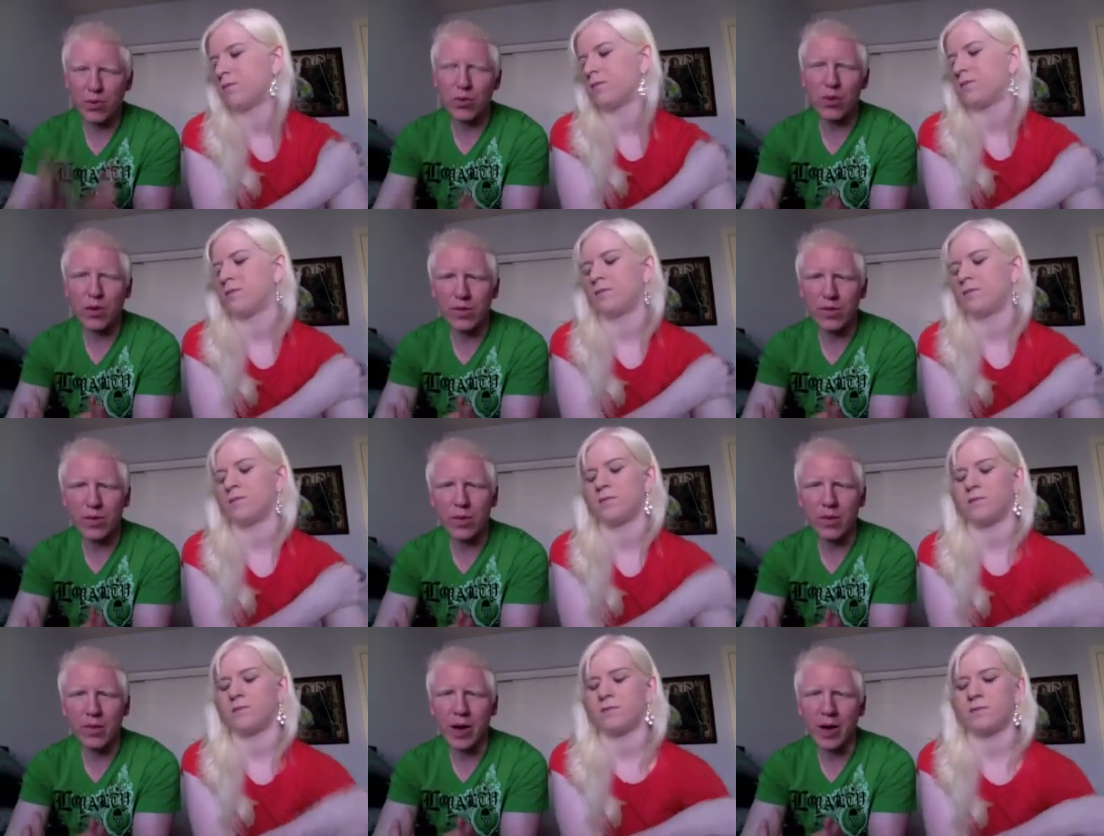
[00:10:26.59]
Speaker 1: going
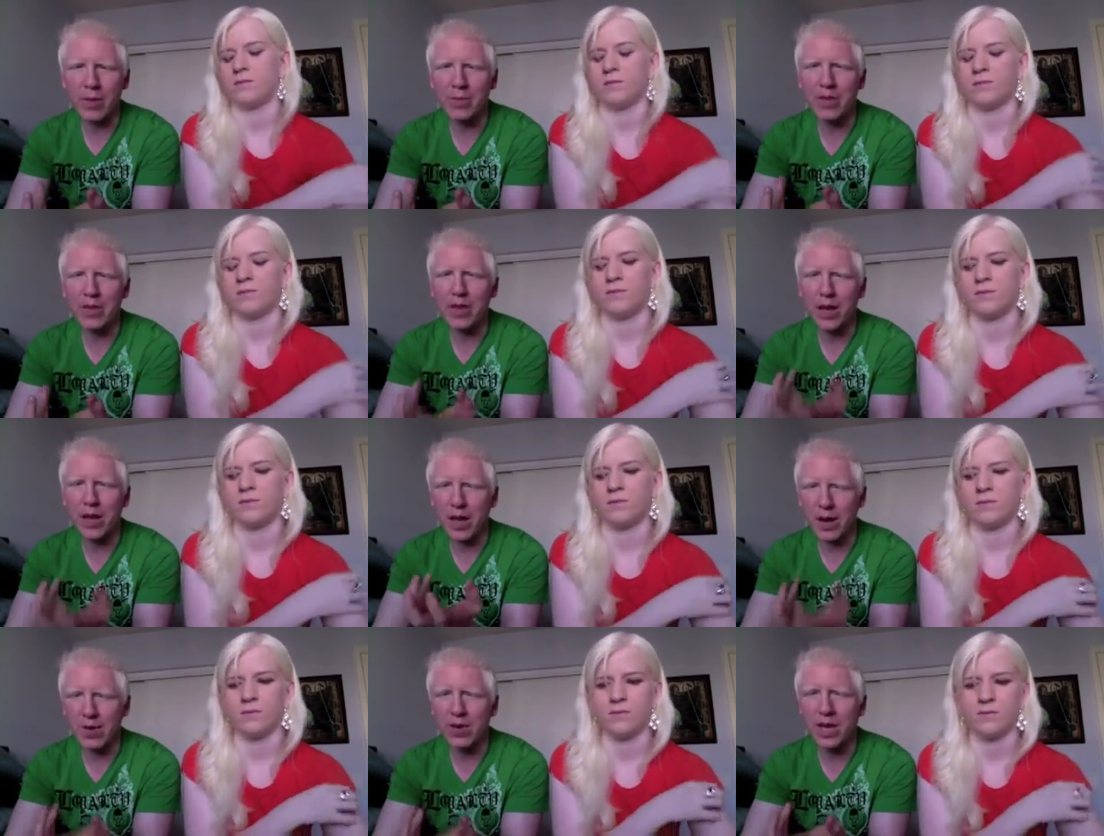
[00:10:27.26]
for the bioptic,
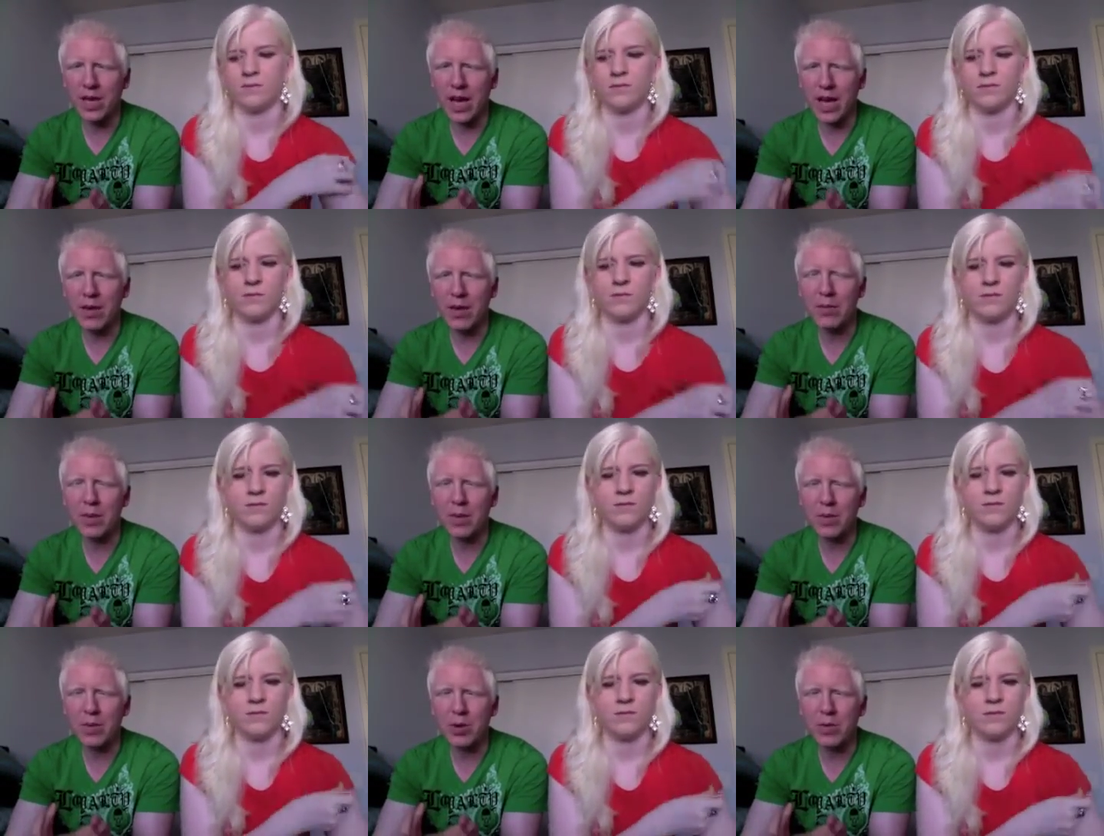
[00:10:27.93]
I already had
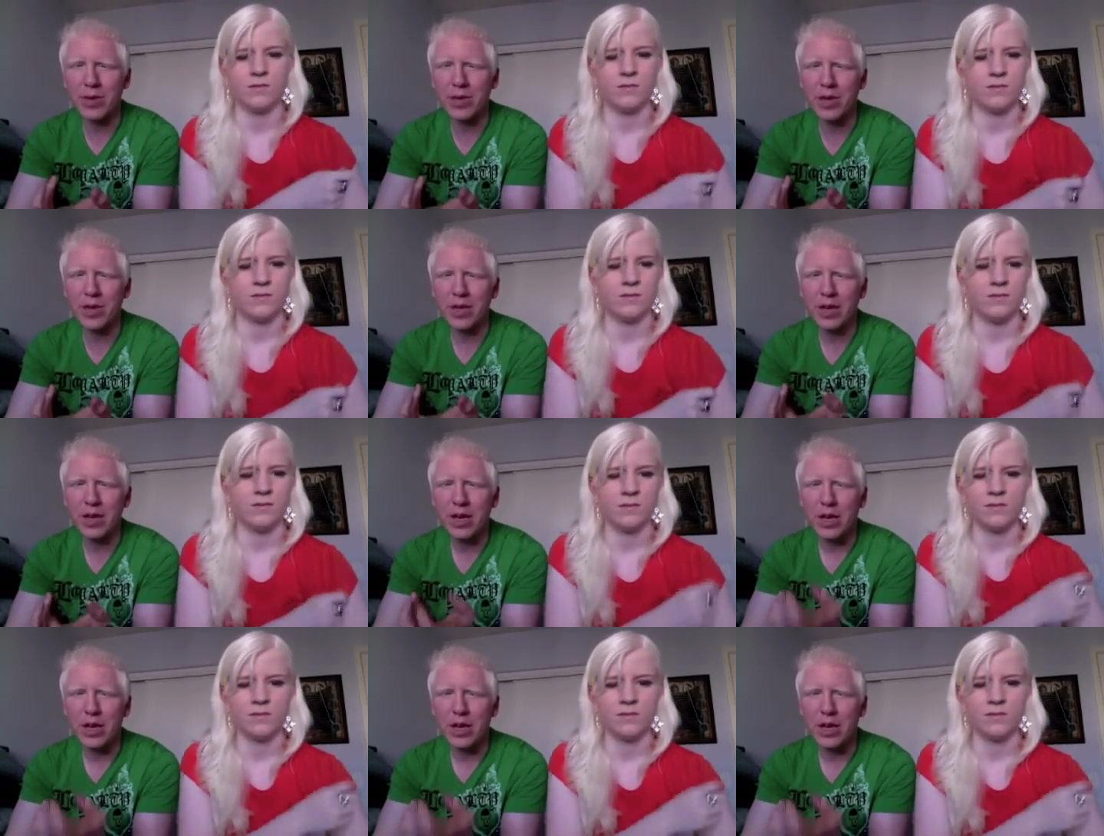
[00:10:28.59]
my permit.